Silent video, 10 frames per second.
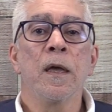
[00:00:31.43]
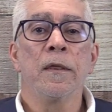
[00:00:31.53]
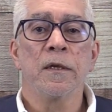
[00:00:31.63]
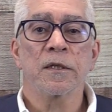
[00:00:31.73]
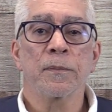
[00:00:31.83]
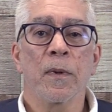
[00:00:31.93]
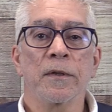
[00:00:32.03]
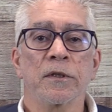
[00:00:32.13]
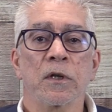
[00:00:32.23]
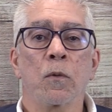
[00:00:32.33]
This
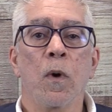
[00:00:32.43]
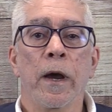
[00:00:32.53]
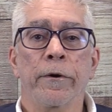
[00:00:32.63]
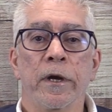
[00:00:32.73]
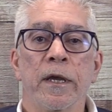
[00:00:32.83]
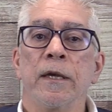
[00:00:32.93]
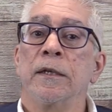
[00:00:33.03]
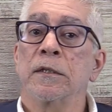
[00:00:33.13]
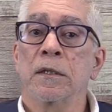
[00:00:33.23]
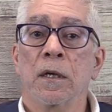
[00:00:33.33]
month's inquiry
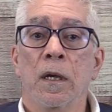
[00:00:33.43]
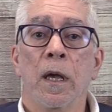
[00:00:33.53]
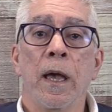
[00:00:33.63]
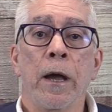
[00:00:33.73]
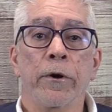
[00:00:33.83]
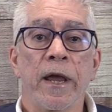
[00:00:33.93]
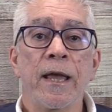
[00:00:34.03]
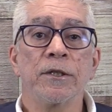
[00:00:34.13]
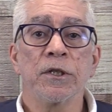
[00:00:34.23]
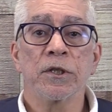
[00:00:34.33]
is, our
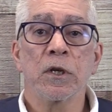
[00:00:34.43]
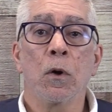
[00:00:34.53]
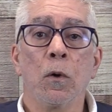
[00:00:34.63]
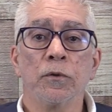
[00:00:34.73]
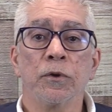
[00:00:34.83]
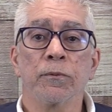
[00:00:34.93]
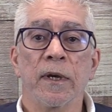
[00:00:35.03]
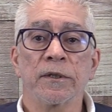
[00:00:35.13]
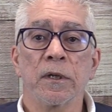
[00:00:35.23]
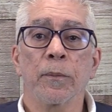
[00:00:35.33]
agency holds a
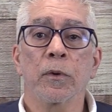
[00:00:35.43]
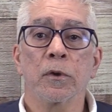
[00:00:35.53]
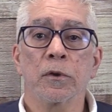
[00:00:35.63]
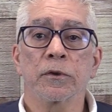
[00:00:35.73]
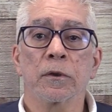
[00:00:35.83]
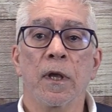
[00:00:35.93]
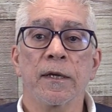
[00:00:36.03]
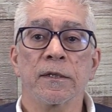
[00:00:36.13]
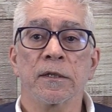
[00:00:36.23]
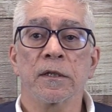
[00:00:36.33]
resident producer
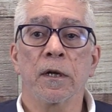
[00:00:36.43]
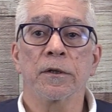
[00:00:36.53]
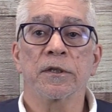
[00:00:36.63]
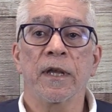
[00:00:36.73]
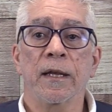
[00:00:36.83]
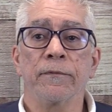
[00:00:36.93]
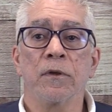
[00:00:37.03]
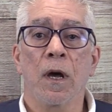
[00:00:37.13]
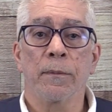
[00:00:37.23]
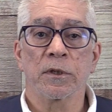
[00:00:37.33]
license in our state of
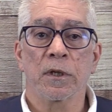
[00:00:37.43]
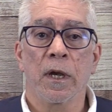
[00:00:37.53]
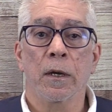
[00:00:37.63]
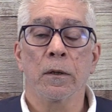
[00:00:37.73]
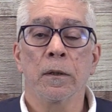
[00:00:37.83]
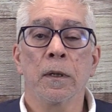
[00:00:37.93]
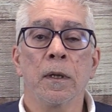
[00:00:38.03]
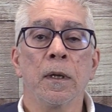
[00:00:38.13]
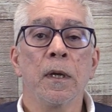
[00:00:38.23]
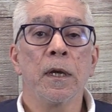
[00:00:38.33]
domicile.
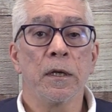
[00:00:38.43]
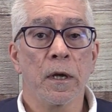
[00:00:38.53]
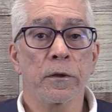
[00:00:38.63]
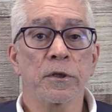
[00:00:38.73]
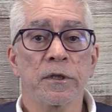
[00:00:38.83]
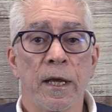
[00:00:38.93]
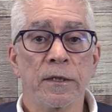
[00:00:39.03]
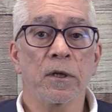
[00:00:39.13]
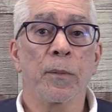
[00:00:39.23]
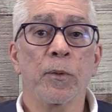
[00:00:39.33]
In other
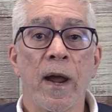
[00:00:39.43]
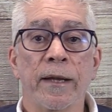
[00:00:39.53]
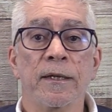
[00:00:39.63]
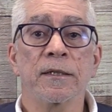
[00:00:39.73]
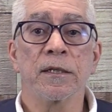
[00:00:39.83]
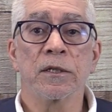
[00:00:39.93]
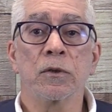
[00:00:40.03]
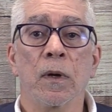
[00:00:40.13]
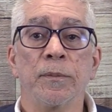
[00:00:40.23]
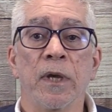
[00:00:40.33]
states, our practice is
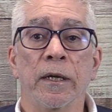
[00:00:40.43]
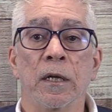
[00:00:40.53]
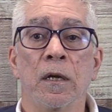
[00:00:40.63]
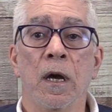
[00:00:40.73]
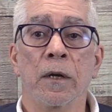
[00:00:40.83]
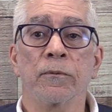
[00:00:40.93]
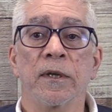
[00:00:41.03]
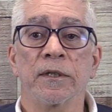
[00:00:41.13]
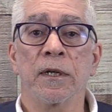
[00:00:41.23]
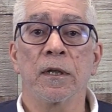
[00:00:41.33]
to obtain a
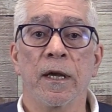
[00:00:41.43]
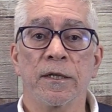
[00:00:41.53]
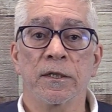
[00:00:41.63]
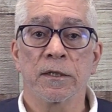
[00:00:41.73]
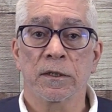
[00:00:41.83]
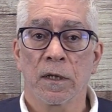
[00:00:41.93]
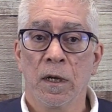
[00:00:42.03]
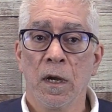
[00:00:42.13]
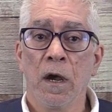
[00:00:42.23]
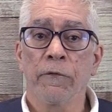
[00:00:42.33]
non-resident license
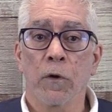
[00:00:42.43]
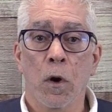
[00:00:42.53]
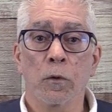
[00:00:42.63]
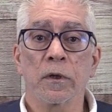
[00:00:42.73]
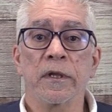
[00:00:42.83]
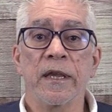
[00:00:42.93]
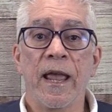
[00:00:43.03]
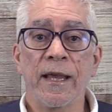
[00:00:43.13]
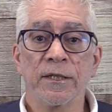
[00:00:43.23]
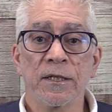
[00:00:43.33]
for only the
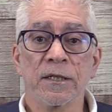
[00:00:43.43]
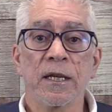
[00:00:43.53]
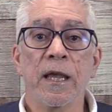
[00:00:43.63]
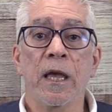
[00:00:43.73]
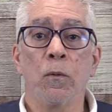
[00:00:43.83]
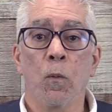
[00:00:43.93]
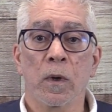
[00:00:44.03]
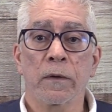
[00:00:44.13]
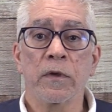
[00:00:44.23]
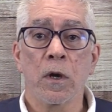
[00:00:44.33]
agency and
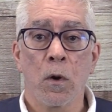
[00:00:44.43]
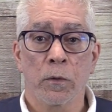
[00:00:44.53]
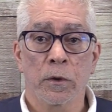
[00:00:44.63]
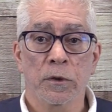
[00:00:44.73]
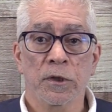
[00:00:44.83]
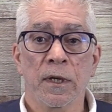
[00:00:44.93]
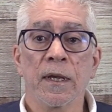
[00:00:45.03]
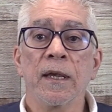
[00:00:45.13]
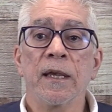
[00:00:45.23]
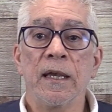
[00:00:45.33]
one of the owners,
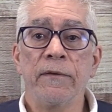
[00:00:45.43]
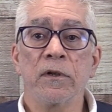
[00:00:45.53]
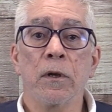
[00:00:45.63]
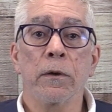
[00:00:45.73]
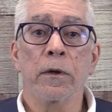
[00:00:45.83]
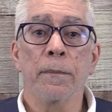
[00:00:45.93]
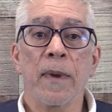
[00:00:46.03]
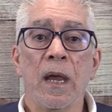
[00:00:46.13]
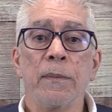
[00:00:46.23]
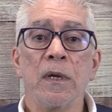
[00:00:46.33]
even though there
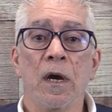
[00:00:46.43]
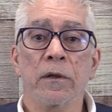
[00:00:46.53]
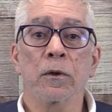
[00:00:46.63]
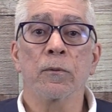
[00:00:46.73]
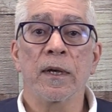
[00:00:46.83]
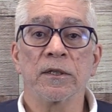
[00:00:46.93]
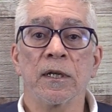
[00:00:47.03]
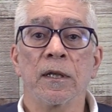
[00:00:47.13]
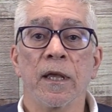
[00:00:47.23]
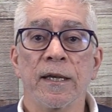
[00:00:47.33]
may be other
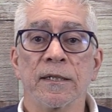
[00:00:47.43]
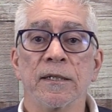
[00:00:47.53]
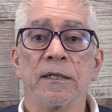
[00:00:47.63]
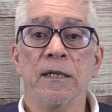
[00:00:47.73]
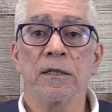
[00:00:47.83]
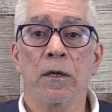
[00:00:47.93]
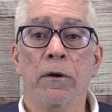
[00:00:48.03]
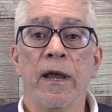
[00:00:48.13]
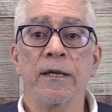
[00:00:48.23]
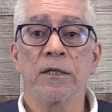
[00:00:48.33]
resident licensees in
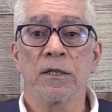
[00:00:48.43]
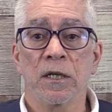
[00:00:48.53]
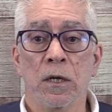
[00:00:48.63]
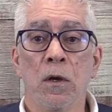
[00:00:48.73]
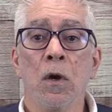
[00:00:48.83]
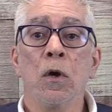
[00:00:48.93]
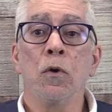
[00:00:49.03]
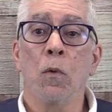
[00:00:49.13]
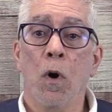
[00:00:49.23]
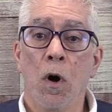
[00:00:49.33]
our agency
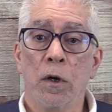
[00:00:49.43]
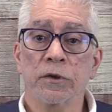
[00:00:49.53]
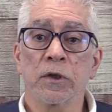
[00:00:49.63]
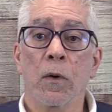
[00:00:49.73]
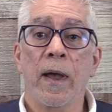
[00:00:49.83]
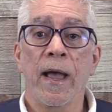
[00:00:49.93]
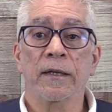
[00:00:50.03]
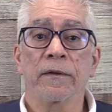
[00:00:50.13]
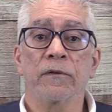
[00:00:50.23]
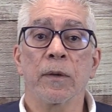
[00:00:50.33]
who also
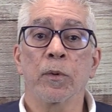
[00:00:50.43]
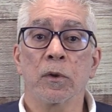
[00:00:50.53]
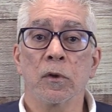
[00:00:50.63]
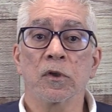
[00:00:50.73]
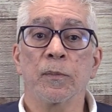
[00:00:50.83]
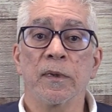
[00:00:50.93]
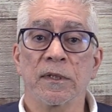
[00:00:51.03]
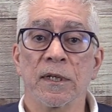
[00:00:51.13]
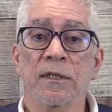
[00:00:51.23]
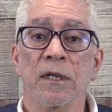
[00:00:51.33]
actively produce
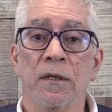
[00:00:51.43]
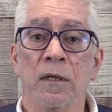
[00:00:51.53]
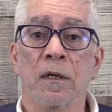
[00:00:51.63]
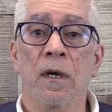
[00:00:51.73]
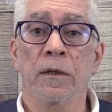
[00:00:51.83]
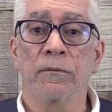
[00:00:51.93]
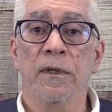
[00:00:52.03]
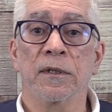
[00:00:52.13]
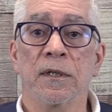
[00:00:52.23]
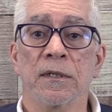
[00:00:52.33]
business in the
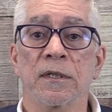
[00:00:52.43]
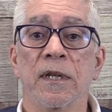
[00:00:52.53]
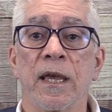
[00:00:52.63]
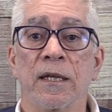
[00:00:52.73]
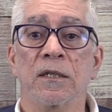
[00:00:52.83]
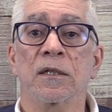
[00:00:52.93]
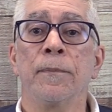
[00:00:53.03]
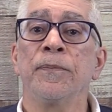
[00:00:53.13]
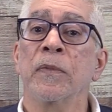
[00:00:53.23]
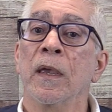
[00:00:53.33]
non-resident states.
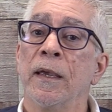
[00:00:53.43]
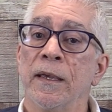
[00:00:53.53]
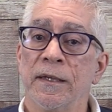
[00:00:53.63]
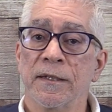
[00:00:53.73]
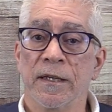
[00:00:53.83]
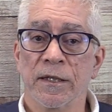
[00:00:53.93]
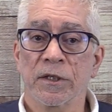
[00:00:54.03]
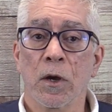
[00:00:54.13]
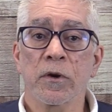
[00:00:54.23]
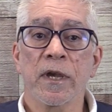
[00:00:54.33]
Is
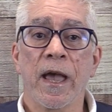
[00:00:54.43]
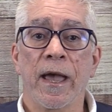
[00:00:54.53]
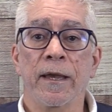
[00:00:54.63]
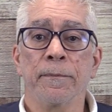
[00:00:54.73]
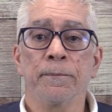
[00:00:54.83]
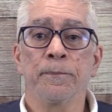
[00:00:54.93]
this okay?